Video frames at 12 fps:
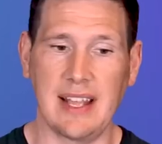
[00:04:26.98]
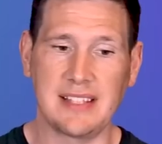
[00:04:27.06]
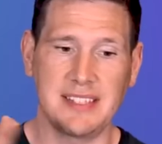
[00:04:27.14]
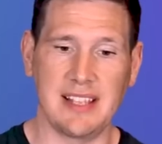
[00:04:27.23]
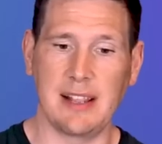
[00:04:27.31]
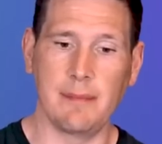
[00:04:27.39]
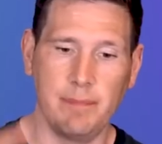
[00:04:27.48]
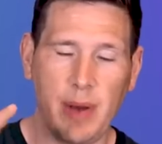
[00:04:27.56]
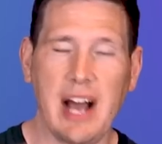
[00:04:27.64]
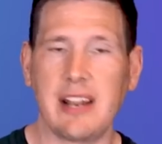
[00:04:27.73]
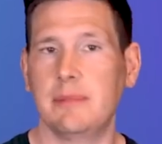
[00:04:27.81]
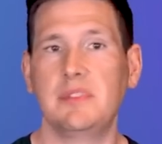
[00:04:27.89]
that's like
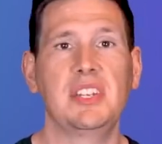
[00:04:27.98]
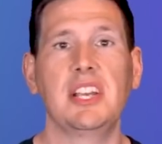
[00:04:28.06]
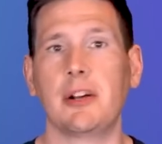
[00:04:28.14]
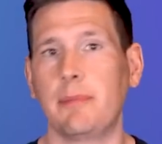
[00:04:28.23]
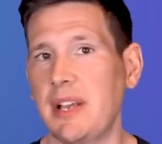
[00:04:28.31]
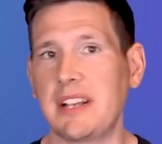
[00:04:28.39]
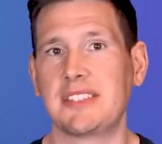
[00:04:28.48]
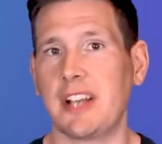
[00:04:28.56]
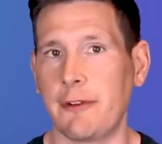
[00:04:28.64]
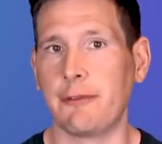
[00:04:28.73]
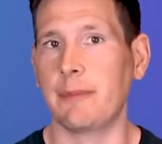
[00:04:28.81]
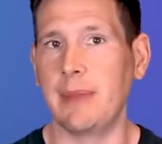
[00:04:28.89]
bottom tier
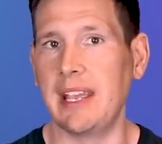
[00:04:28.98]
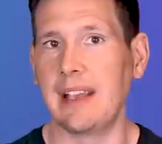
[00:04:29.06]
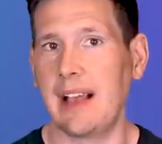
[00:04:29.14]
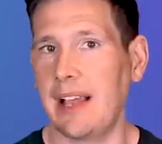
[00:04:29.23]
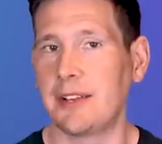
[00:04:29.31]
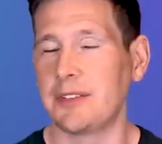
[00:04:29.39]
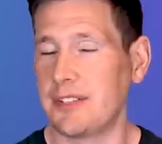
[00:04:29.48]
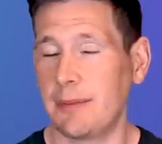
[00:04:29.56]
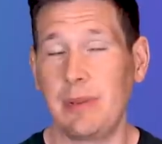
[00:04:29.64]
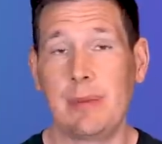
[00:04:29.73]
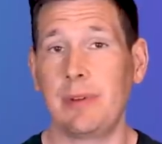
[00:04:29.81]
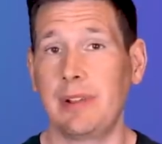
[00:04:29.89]
Pixar for me. I know
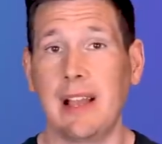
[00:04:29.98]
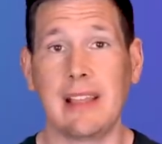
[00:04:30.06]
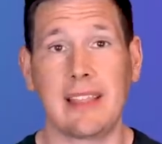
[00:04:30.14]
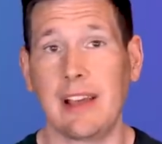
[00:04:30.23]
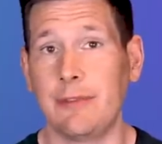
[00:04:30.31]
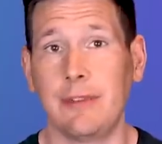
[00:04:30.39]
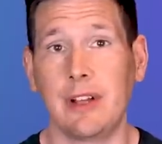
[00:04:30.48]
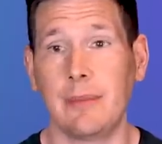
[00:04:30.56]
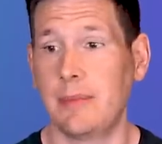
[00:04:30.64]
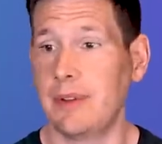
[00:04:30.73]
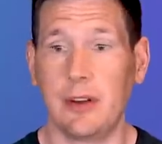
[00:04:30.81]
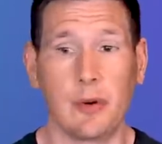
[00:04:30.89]
some people like that
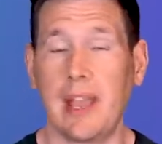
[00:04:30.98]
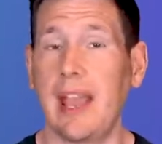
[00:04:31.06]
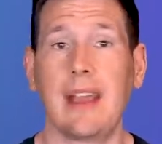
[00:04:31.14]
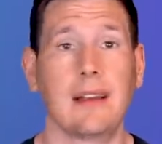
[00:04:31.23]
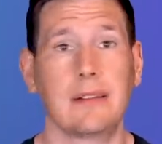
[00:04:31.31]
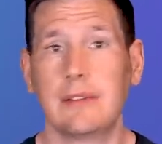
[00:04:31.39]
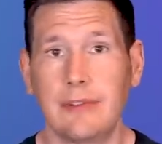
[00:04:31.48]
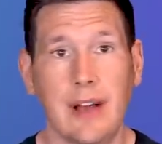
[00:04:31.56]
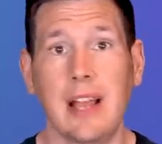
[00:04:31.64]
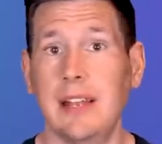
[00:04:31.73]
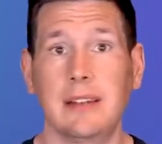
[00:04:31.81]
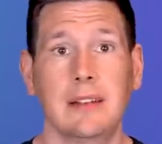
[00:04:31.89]
film. Okay,
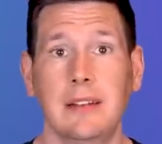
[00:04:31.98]
fine